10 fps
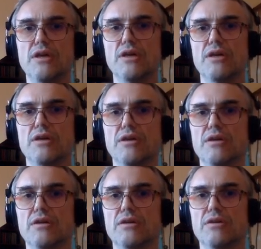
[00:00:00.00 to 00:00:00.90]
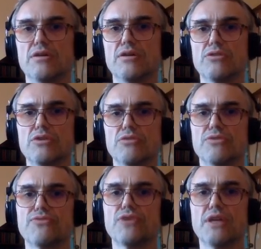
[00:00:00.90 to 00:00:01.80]

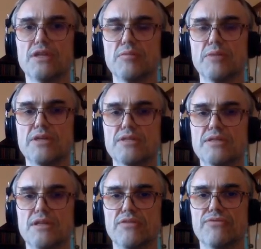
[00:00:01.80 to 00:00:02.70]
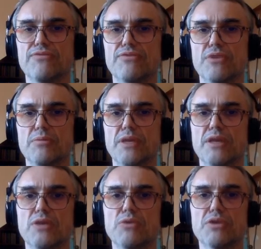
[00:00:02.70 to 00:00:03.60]
refrain myself from
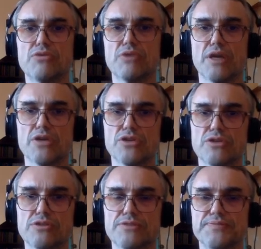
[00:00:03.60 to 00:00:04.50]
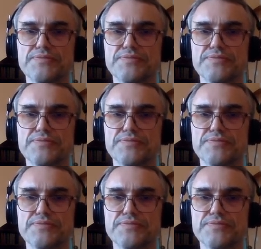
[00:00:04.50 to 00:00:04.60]
any quick reactions.